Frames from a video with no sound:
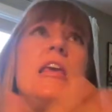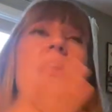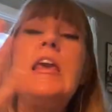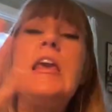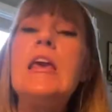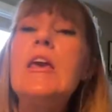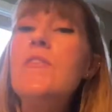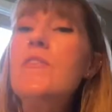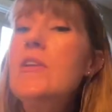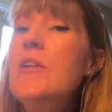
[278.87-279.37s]

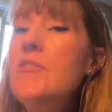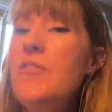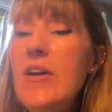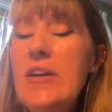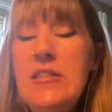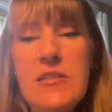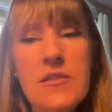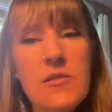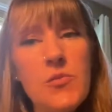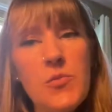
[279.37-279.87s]
Even if I
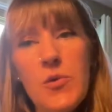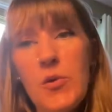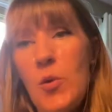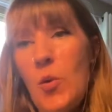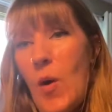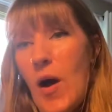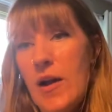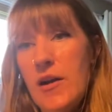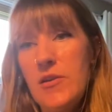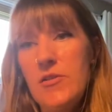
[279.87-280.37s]
didn't
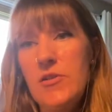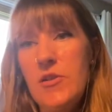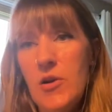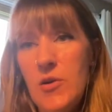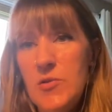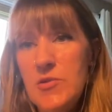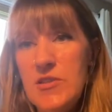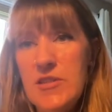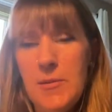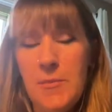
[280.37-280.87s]
require
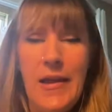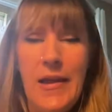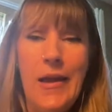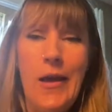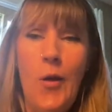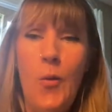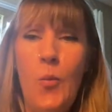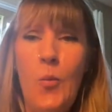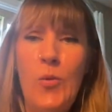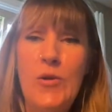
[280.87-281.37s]
notes and I'm like,
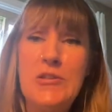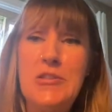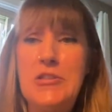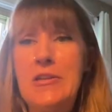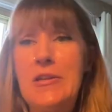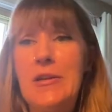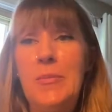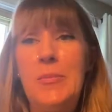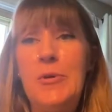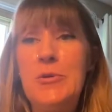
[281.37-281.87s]
we're just
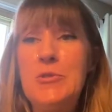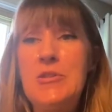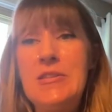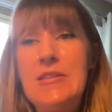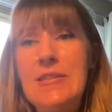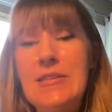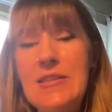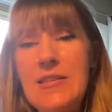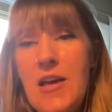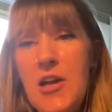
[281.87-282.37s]
gonna post a
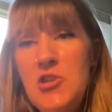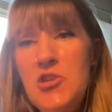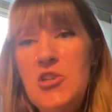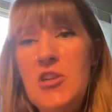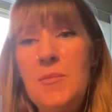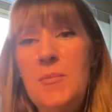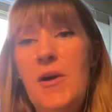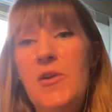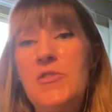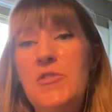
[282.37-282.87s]
discussion
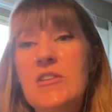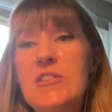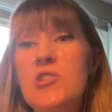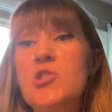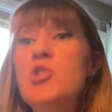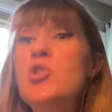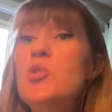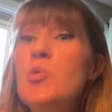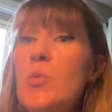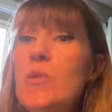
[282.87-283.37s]
about this,
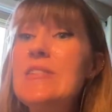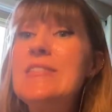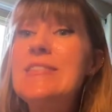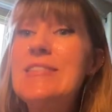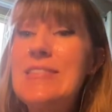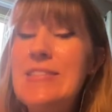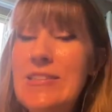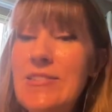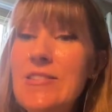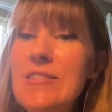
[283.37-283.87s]
you would
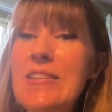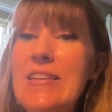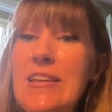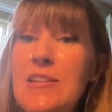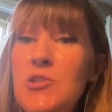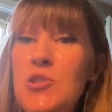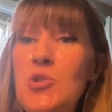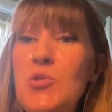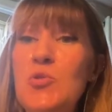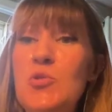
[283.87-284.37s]
still
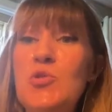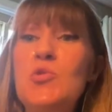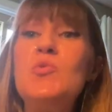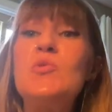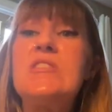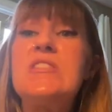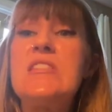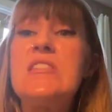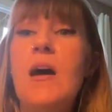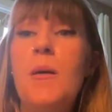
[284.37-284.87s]
need to do
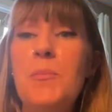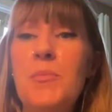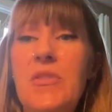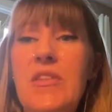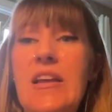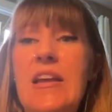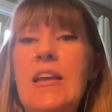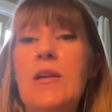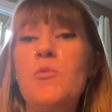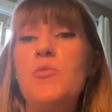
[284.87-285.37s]

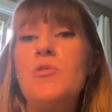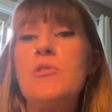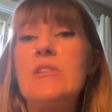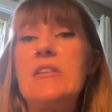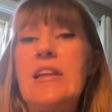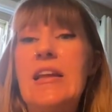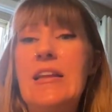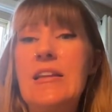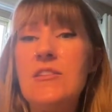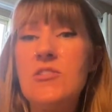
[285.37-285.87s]
something
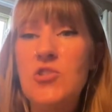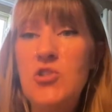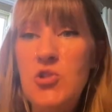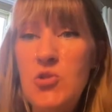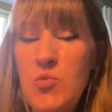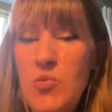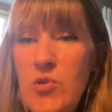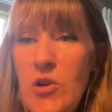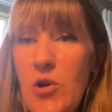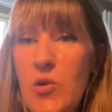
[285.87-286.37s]
related to
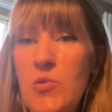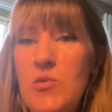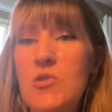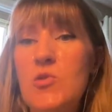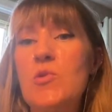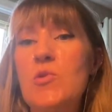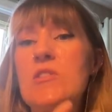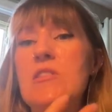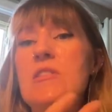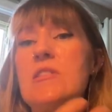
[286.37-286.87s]
notes
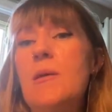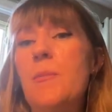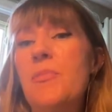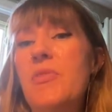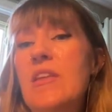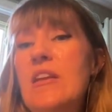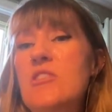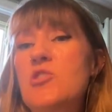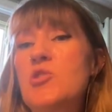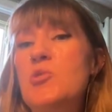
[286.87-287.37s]
or
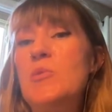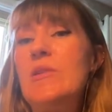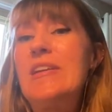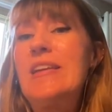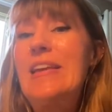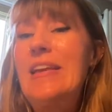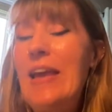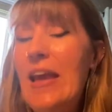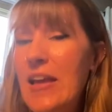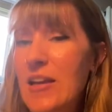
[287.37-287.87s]
something to
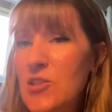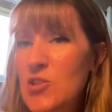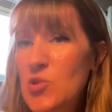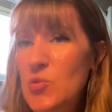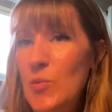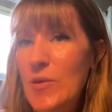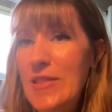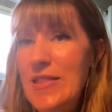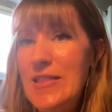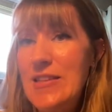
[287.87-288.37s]
engage
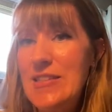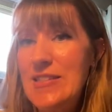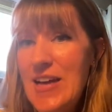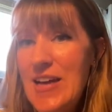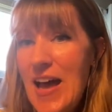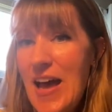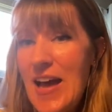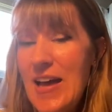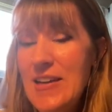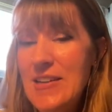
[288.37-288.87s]
with the
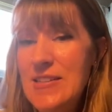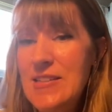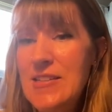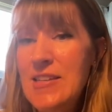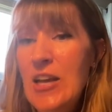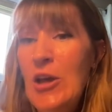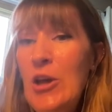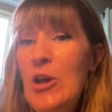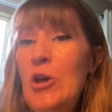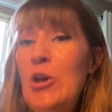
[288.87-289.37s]
text
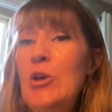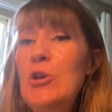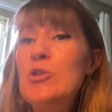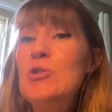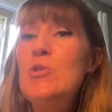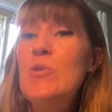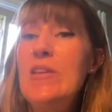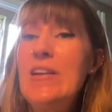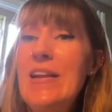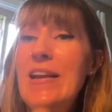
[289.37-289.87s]

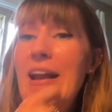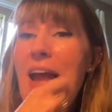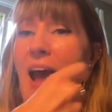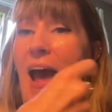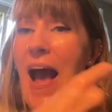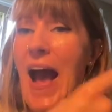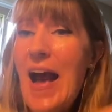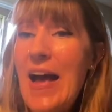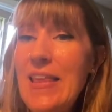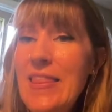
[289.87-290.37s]
so that it
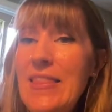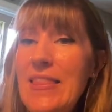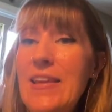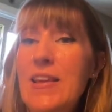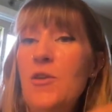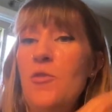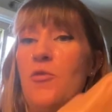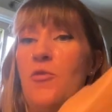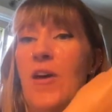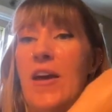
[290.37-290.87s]
had the
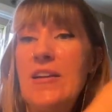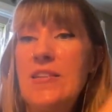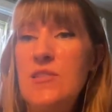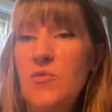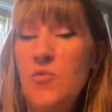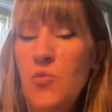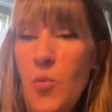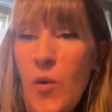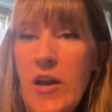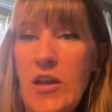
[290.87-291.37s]
effect
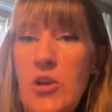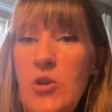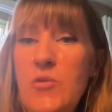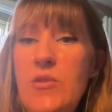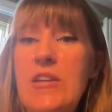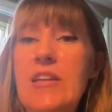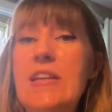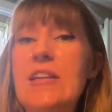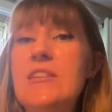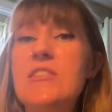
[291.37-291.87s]
of what you
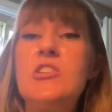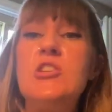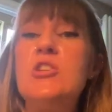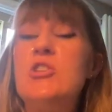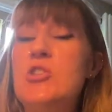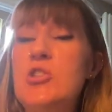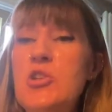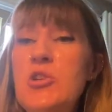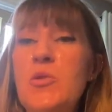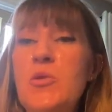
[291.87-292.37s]
need it to
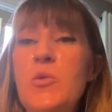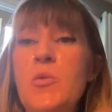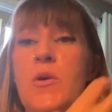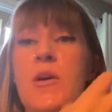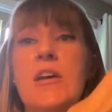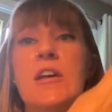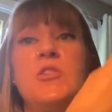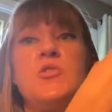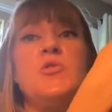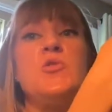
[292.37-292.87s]
do
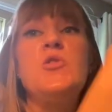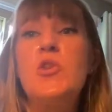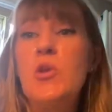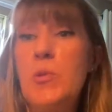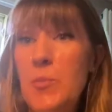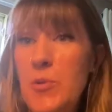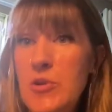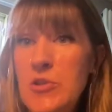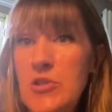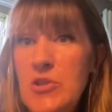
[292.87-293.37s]
so that you can
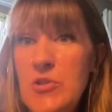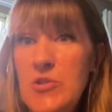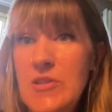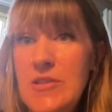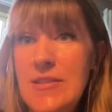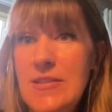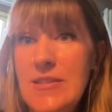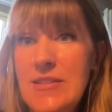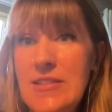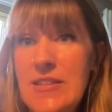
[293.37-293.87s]
produce the
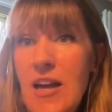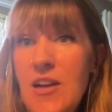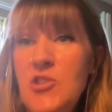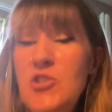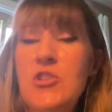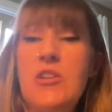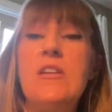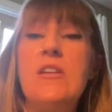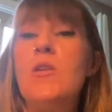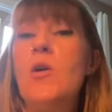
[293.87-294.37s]

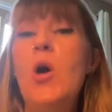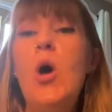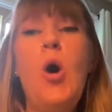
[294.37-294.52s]
discussion.